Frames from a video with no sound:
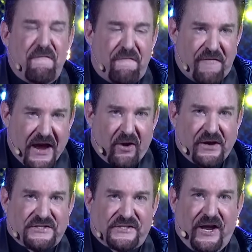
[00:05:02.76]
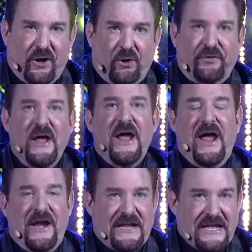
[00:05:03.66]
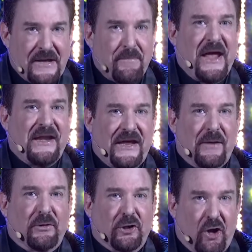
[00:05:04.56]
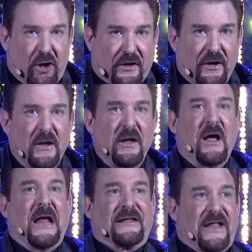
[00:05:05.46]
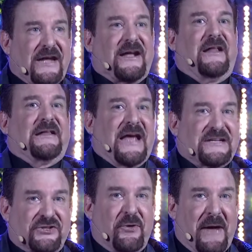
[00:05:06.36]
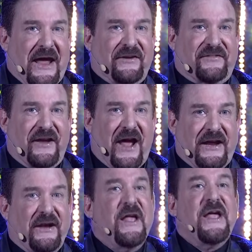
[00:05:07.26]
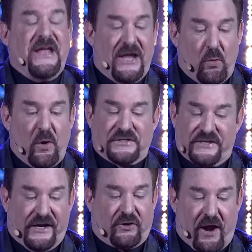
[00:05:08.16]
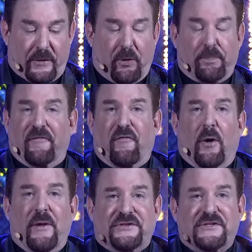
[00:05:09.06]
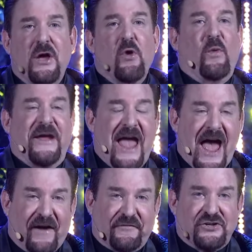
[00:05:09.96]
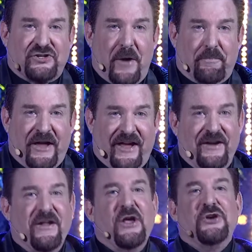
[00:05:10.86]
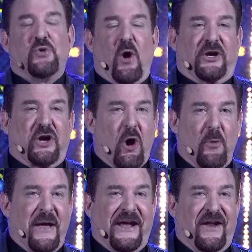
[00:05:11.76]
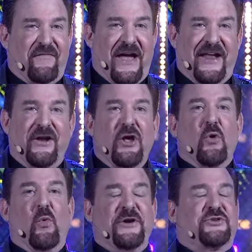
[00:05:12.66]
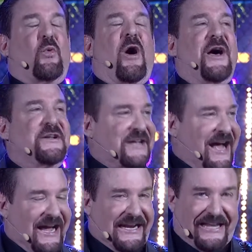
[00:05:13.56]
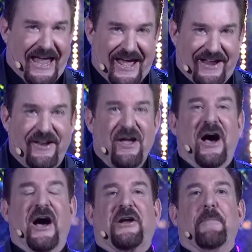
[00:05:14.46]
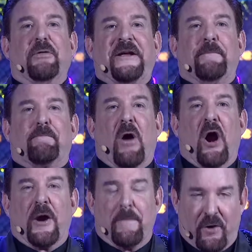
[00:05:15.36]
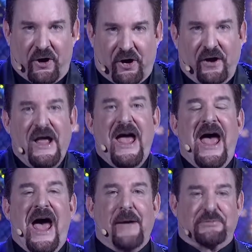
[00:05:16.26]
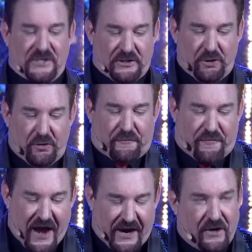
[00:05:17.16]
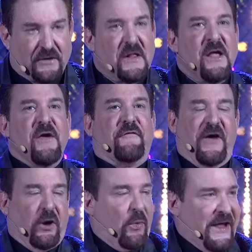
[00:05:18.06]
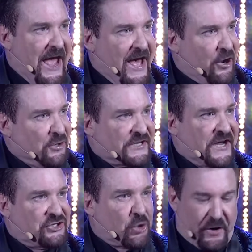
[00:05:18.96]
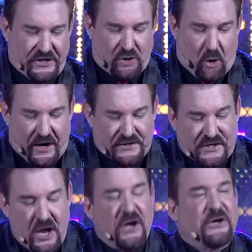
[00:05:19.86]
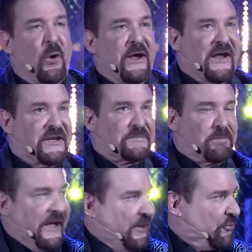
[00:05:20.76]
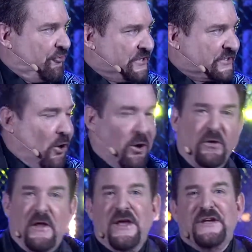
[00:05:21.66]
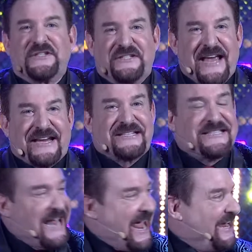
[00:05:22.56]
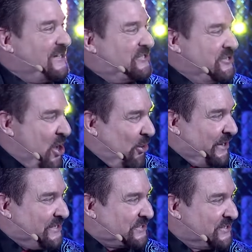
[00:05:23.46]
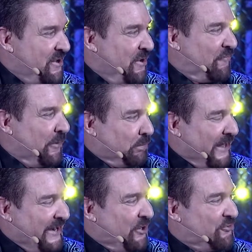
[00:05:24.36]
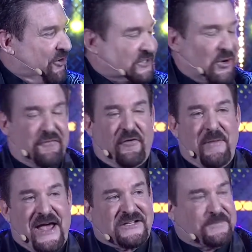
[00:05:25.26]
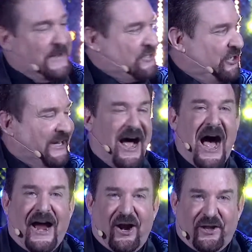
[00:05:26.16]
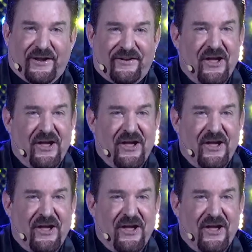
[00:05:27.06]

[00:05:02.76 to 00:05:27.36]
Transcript: very skilled, and he made him look like a lesser man tonight. It was an incredible performance. We have to jump in to our co-main event, which was, again, a complete barn burner. Absolute fire. Phil, we had Jose Shorty Torres going against Blaine O'Driscoll. 6 days notice for Blaine O'Driscoll from SBG Ireland,